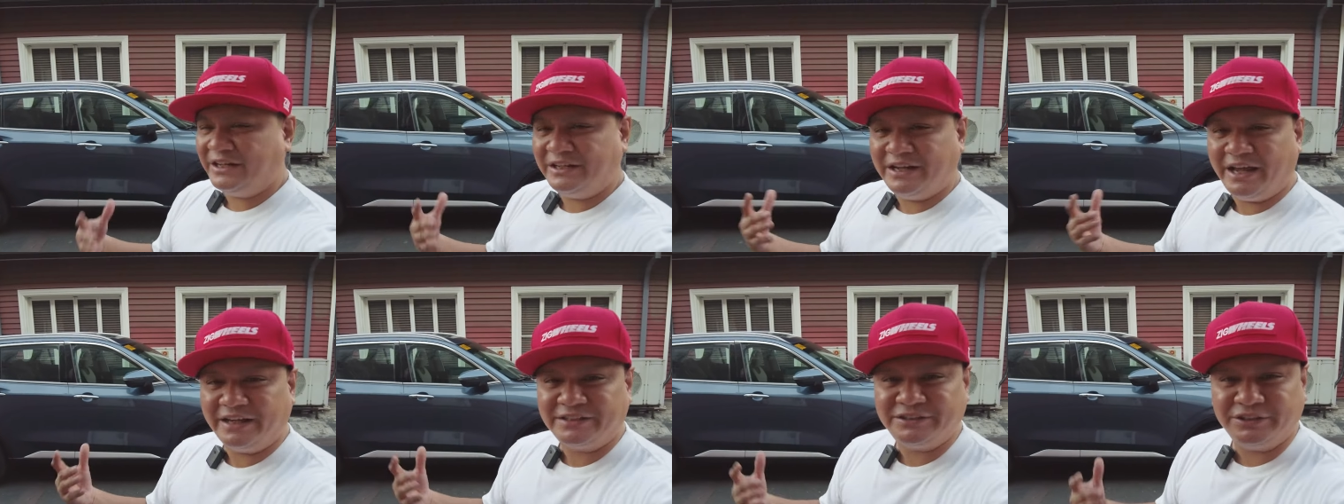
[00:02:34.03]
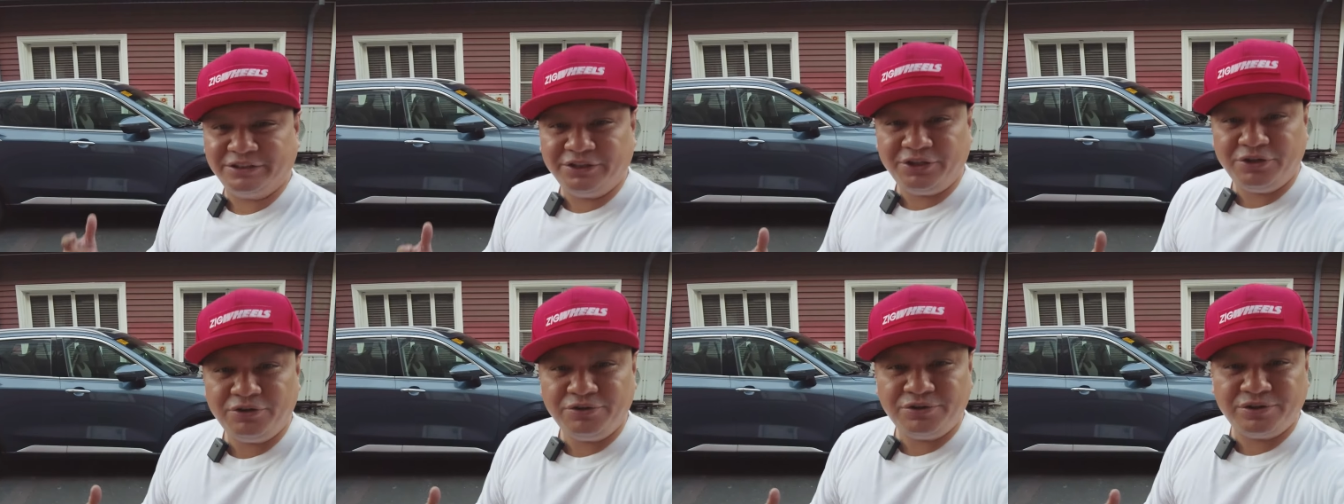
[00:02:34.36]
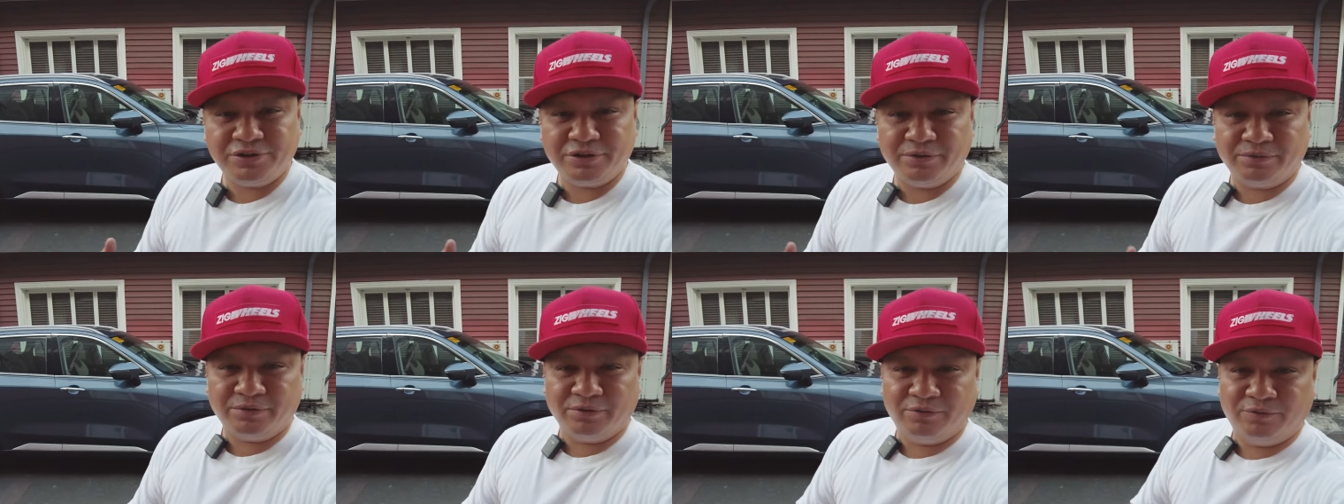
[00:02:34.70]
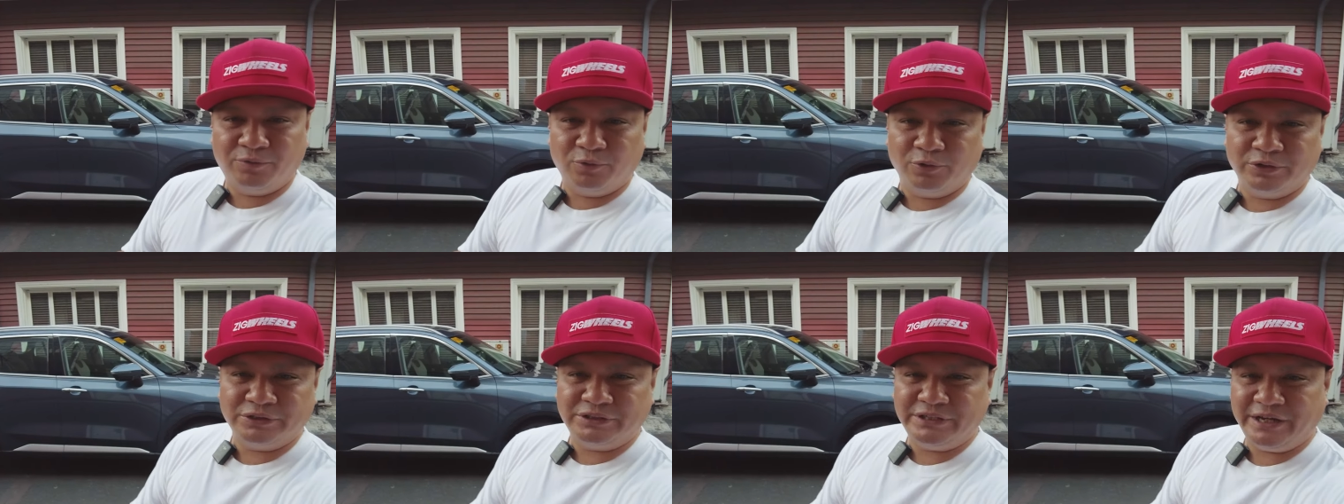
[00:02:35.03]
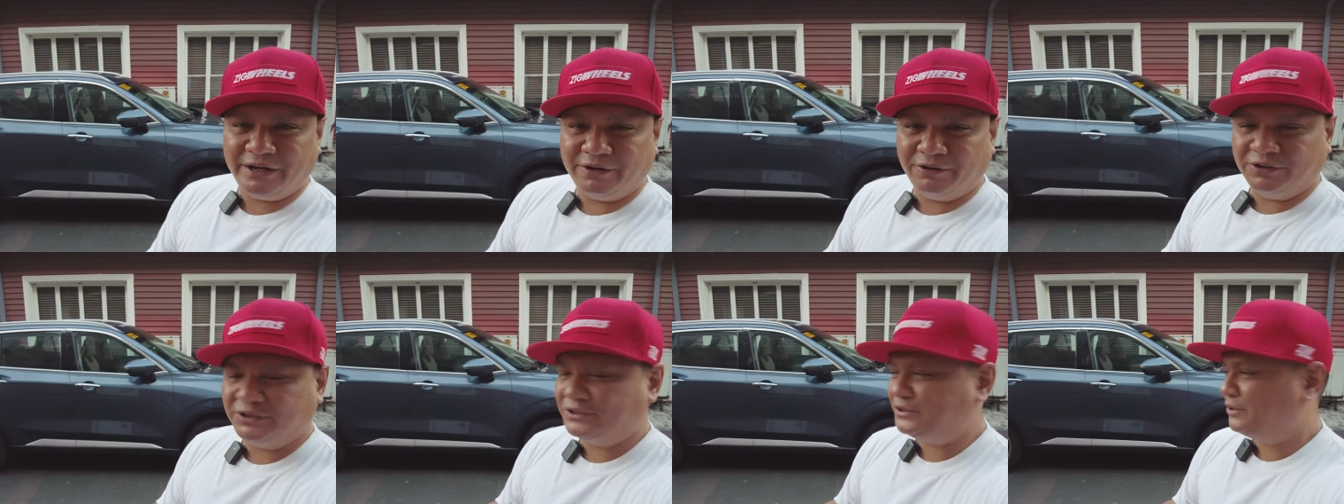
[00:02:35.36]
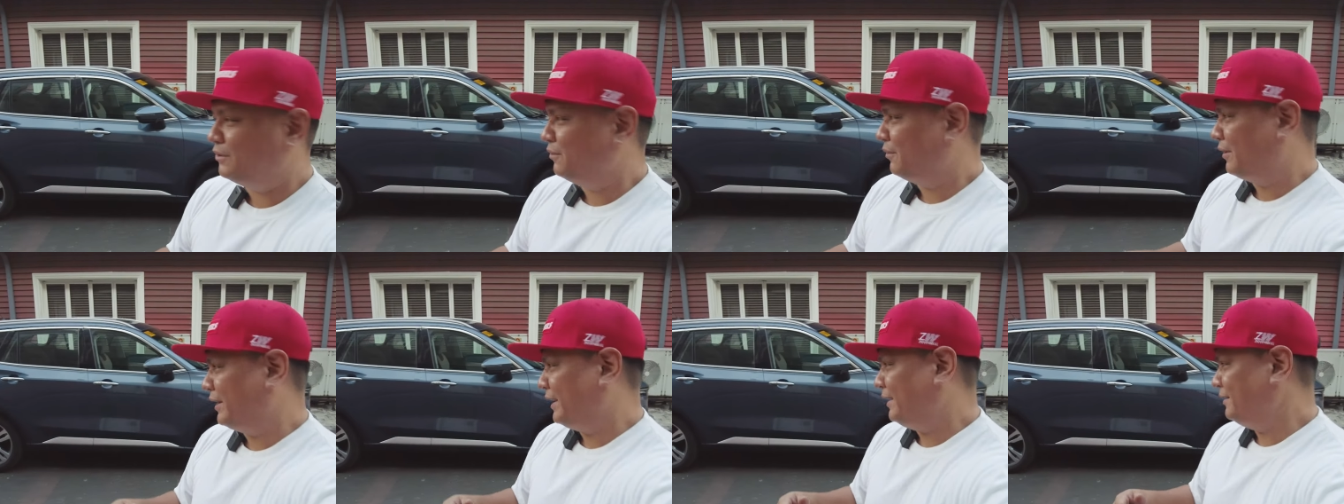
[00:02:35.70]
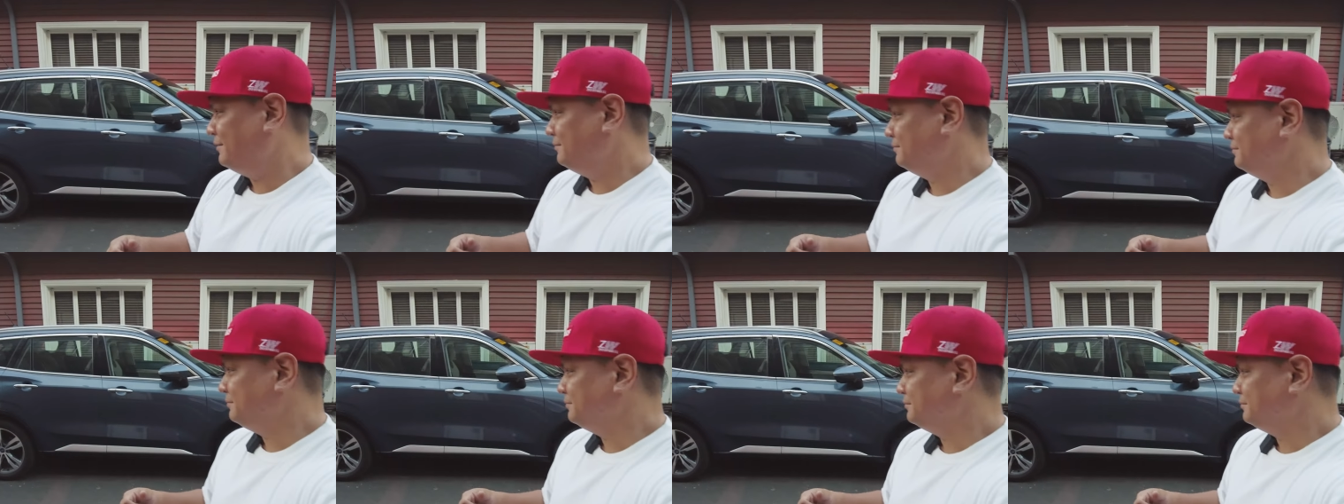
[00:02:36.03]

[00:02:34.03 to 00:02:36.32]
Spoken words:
and execution of the Ford Territory.